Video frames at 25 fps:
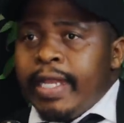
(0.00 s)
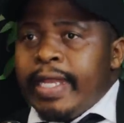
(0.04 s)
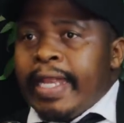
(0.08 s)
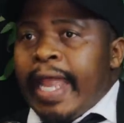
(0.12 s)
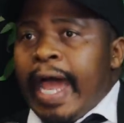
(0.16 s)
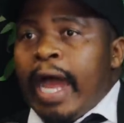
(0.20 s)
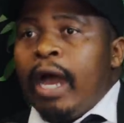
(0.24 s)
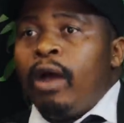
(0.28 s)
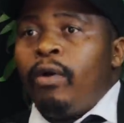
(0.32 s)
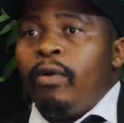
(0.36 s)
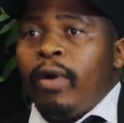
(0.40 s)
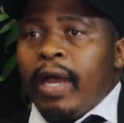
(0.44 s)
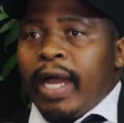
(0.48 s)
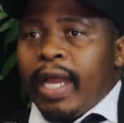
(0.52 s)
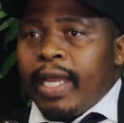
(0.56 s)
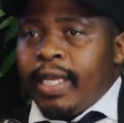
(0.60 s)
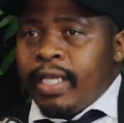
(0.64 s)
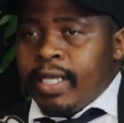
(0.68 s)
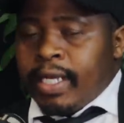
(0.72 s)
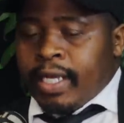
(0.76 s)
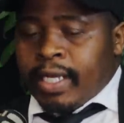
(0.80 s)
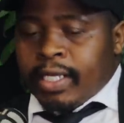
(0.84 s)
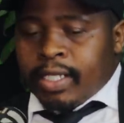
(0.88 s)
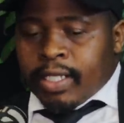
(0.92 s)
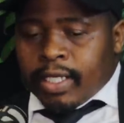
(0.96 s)
now
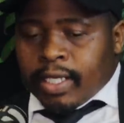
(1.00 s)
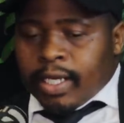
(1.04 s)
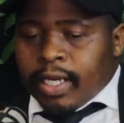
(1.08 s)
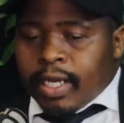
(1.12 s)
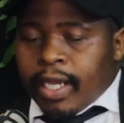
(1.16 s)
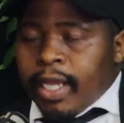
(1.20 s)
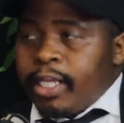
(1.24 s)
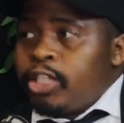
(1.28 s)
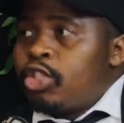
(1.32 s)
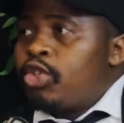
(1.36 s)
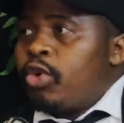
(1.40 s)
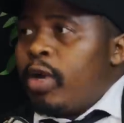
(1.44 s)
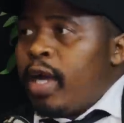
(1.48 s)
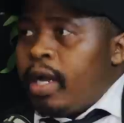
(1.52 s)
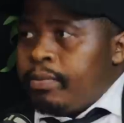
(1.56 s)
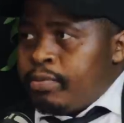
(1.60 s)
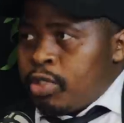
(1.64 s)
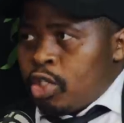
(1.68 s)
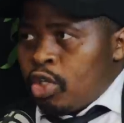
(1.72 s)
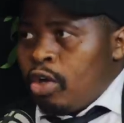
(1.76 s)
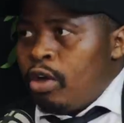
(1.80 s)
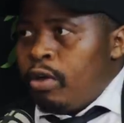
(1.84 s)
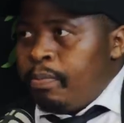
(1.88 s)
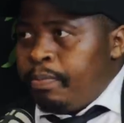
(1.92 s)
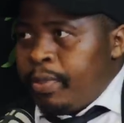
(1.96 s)
I get to
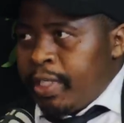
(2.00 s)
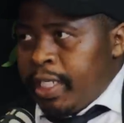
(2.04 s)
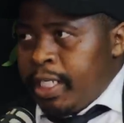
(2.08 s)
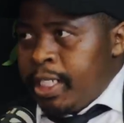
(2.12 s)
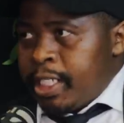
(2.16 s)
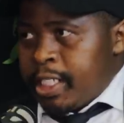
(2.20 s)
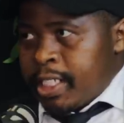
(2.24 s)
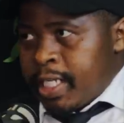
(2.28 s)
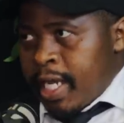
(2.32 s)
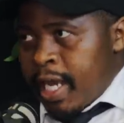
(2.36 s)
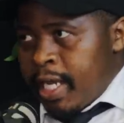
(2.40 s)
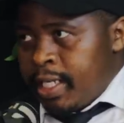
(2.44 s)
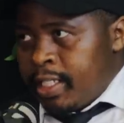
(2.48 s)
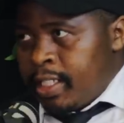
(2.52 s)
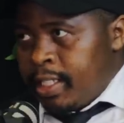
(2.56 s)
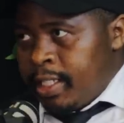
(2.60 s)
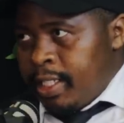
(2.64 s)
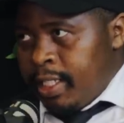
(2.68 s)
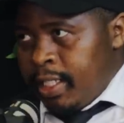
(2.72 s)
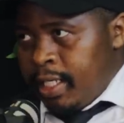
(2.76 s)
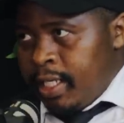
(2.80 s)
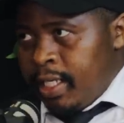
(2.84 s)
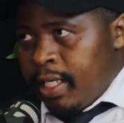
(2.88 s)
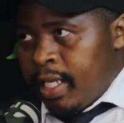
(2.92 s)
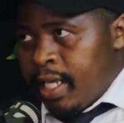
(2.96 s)
absorb inside
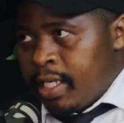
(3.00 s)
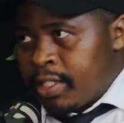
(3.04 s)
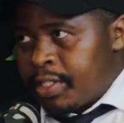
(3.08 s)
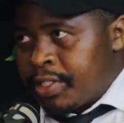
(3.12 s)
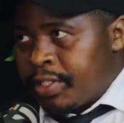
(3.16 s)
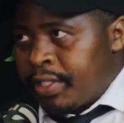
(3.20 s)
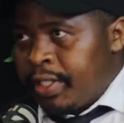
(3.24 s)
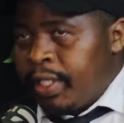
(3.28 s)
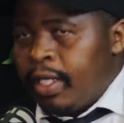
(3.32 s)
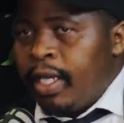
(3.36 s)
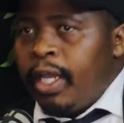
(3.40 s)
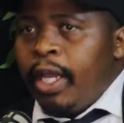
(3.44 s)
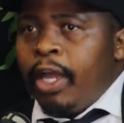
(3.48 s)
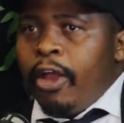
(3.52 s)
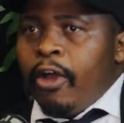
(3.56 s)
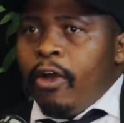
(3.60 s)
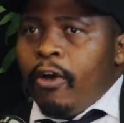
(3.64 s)
the industry.